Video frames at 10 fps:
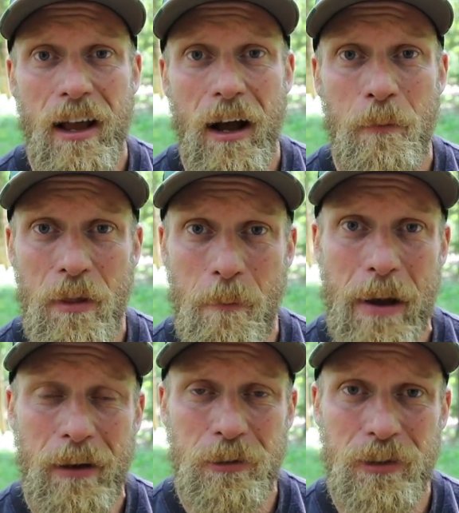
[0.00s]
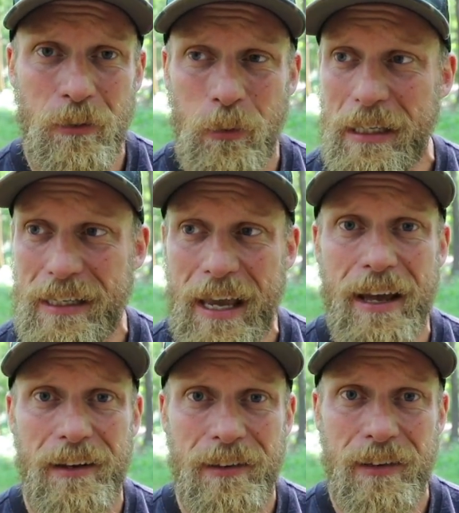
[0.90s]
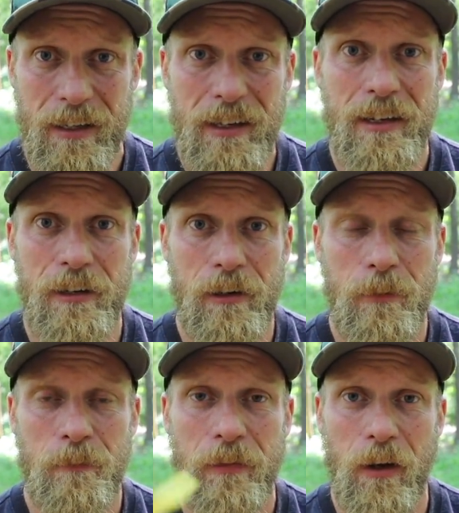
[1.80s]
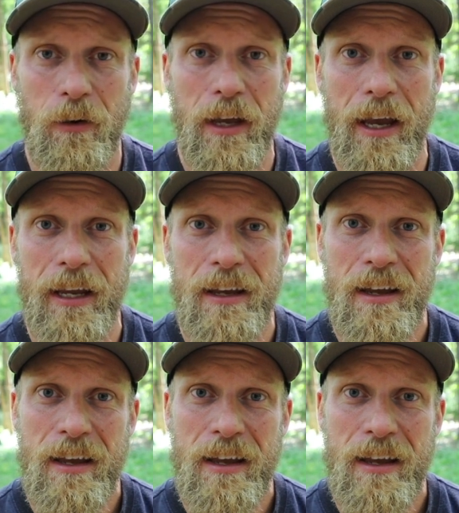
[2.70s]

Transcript: Um, the mouse that we get in here, okay,